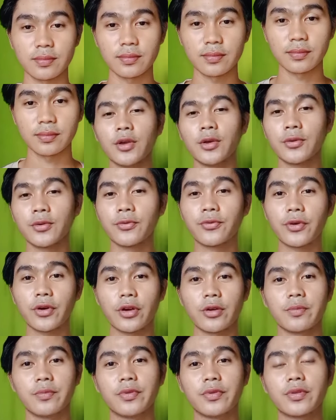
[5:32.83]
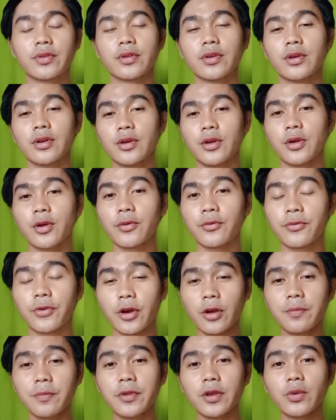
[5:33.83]
Verbs. Verbs are
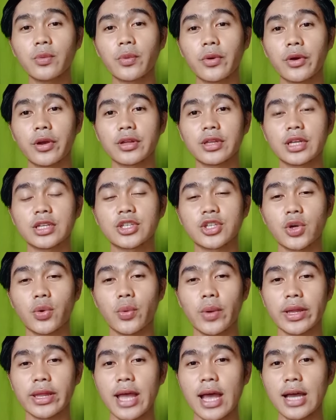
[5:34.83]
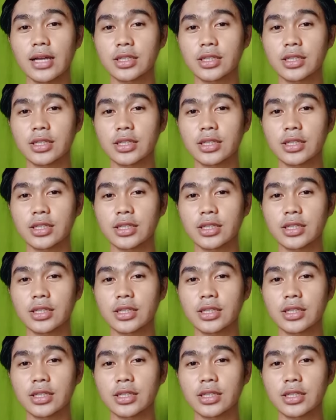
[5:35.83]
words that show an action,